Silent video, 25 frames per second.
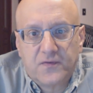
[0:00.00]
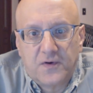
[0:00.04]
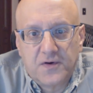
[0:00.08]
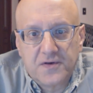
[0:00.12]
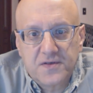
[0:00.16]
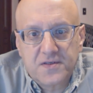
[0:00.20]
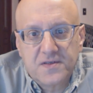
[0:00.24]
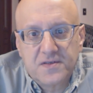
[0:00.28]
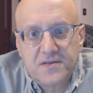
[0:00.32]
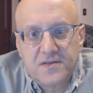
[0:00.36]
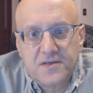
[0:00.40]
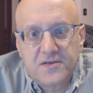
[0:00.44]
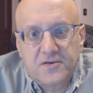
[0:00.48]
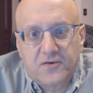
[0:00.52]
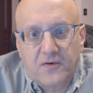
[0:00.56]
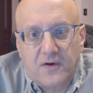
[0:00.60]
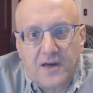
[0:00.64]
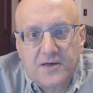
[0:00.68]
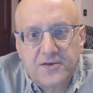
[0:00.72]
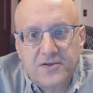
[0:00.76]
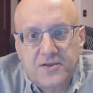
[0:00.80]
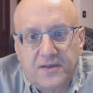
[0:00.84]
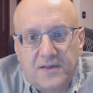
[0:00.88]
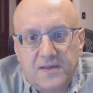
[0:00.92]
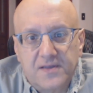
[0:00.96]
versus
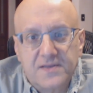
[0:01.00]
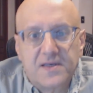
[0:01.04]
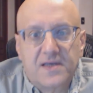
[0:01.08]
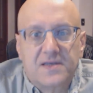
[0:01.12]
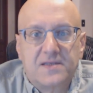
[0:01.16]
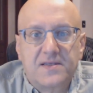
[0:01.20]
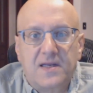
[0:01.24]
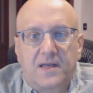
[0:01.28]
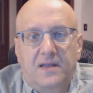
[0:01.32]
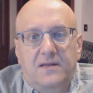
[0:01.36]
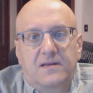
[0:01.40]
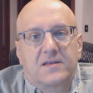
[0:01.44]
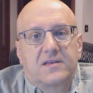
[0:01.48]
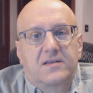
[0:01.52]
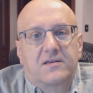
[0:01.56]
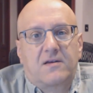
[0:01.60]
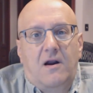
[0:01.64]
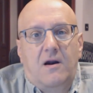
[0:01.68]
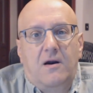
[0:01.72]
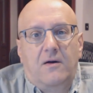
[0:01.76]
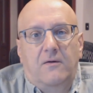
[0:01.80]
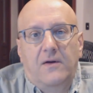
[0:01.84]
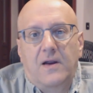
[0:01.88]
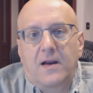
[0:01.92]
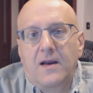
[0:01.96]
discretion. As I said at the
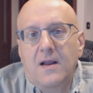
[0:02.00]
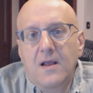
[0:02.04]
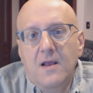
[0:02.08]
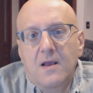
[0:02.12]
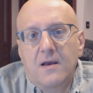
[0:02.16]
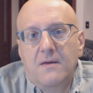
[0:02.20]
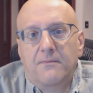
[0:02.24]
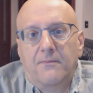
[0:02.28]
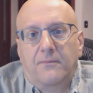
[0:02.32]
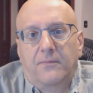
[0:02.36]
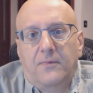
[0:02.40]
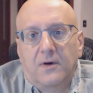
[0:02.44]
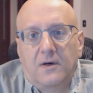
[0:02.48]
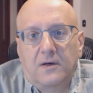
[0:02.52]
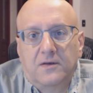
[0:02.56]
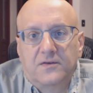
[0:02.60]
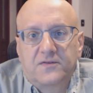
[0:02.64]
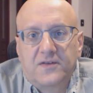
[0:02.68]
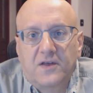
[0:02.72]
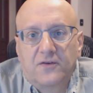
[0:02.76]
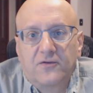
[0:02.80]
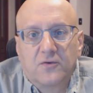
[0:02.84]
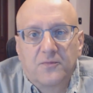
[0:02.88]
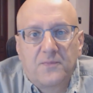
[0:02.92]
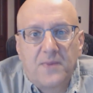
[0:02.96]
start, right,
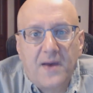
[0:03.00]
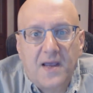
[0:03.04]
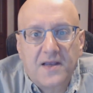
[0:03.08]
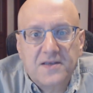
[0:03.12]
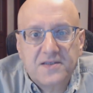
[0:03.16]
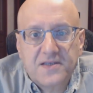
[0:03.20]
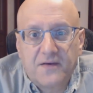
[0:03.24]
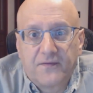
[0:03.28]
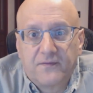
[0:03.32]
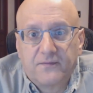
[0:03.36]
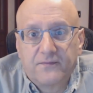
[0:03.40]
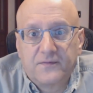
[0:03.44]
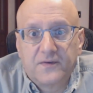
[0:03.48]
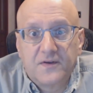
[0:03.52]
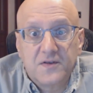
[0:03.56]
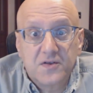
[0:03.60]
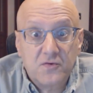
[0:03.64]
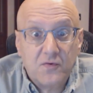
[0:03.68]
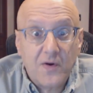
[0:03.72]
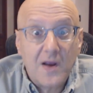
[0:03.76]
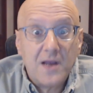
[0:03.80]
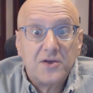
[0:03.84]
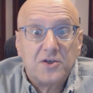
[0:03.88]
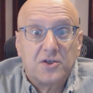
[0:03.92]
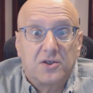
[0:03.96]
central banks have
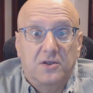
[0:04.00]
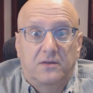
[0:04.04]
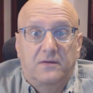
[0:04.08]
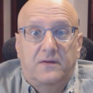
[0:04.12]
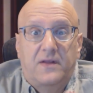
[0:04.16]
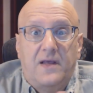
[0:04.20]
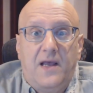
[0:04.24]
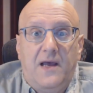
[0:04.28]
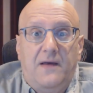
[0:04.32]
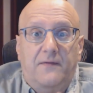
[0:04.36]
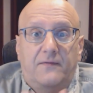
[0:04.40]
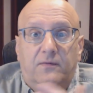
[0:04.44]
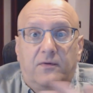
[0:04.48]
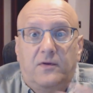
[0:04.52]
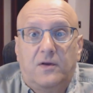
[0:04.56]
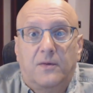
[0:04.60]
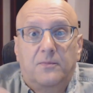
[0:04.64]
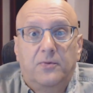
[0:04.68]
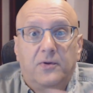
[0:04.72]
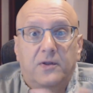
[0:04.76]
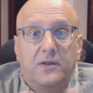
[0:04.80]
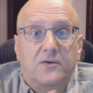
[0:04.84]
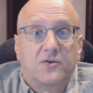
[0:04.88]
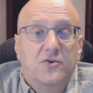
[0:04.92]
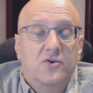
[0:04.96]
discretion. They have
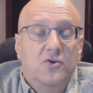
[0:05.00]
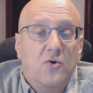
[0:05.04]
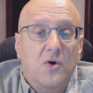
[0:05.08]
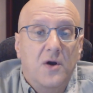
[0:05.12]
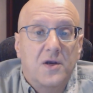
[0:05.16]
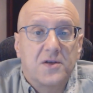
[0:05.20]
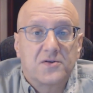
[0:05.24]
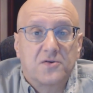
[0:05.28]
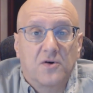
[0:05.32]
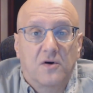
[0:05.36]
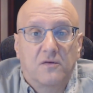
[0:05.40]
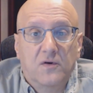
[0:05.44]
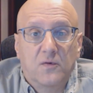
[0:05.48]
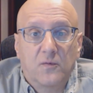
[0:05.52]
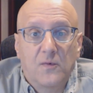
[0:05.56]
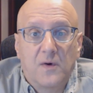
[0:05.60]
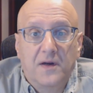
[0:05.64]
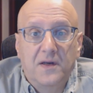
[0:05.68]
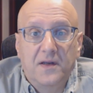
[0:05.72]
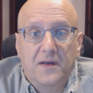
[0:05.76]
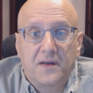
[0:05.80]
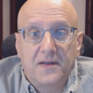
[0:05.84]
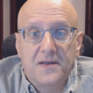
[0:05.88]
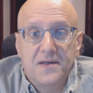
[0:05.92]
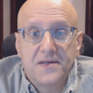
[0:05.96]
complete choice over
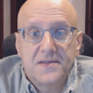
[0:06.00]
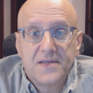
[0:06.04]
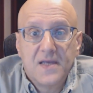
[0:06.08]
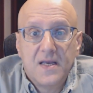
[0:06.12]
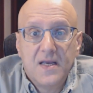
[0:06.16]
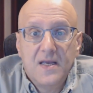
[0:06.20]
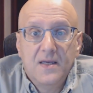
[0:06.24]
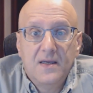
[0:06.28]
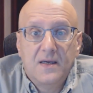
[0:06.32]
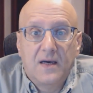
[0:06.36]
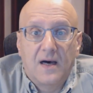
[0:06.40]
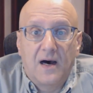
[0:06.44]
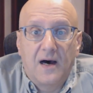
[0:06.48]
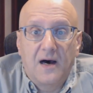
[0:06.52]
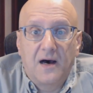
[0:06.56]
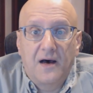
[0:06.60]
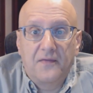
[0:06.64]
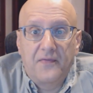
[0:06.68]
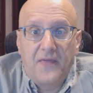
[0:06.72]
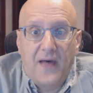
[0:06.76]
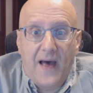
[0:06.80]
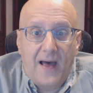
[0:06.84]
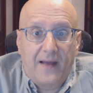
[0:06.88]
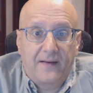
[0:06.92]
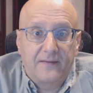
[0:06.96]
what it is
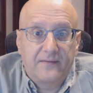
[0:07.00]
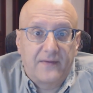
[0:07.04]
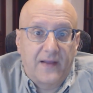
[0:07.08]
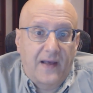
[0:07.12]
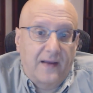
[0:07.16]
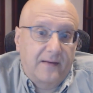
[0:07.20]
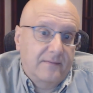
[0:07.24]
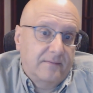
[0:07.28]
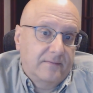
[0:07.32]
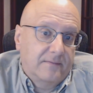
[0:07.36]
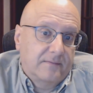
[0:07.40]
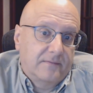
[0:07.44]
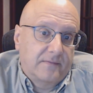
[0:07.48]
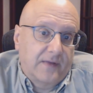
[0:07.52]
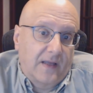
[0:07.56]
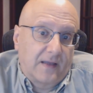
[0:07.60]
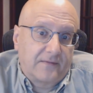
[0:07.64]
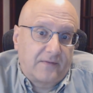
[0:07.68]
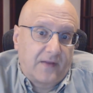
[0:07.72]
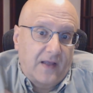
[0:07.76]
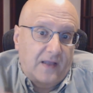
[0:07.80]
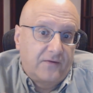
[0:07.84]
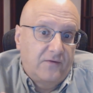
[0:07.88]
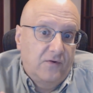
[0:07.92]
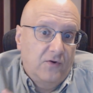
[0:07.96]
that
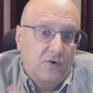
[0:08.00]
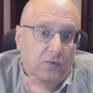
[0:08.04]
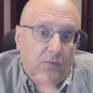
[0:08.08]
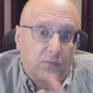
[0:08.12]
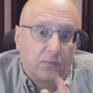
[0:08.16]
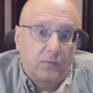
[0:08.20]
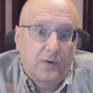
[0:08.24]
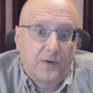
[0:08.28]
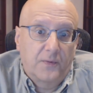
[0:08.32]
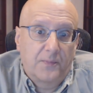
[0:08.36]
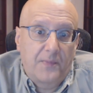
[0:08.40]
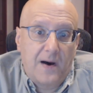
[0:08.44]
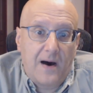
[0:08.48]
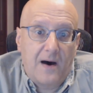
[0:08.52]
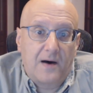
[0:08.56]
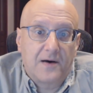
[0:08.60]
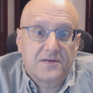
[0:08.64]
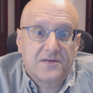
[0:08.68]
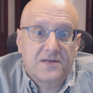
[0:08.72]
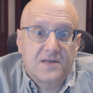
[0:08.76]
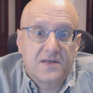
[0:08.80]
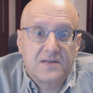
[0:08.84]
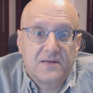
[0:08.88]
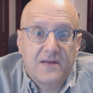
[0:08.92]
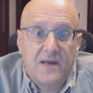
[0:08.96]
they do with the
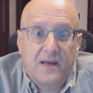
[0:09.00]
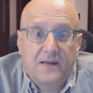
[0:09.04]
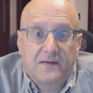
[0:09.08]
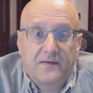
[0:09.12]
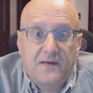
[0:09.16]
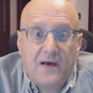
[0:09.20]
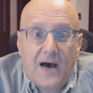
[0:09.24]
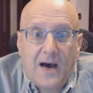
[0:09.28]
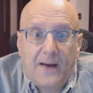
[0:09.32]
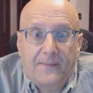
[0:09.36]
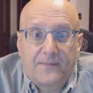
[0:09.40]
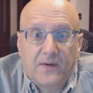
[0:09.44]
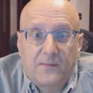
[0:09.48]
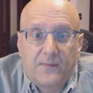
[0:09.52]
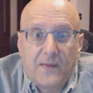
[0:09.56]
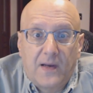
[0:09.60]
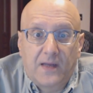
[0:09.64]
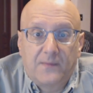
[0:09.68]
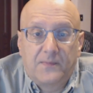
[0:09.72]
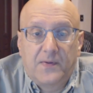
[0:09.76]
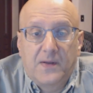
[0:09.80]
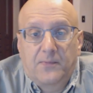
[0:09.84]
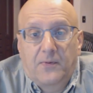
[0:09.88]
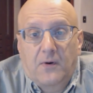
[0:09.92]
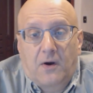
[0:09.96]
policies they adopt. And
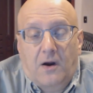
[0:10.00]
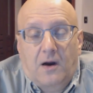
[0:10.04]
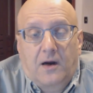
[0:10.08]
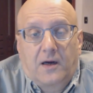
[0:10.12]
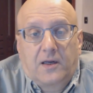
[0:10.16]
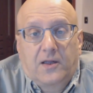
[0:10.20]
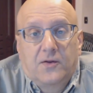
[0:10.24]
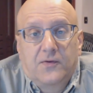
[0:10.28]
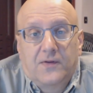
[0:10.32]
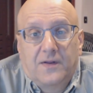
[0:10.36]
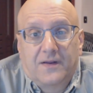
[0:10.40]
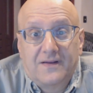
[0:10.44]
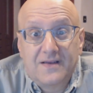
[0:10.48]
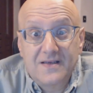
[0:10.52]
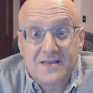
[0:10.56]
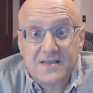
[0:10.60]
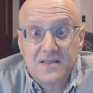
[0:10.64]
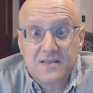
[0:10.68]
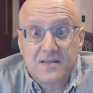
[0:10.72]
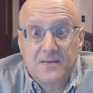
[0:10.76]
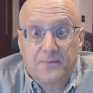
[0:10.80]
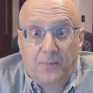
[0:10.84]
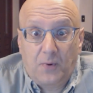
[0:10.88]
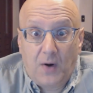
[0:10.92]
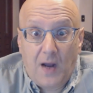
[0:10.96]
many people argue that this
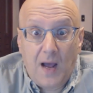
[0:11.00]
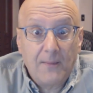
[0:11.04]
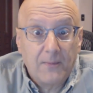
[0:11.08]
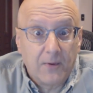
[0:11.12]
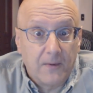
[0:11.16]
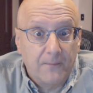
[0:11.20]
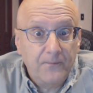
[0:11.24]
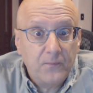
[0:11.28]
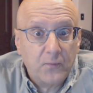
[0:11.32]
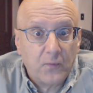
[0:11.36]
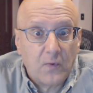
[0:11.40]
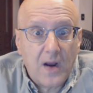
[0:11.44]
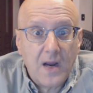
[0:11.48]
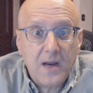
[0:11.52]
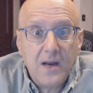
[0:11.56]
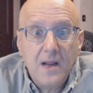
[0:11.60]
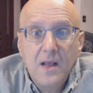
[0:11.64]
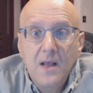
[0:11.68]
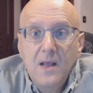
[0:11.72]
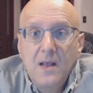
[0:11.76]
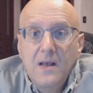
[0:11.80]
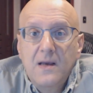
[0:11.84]
is the problem, right?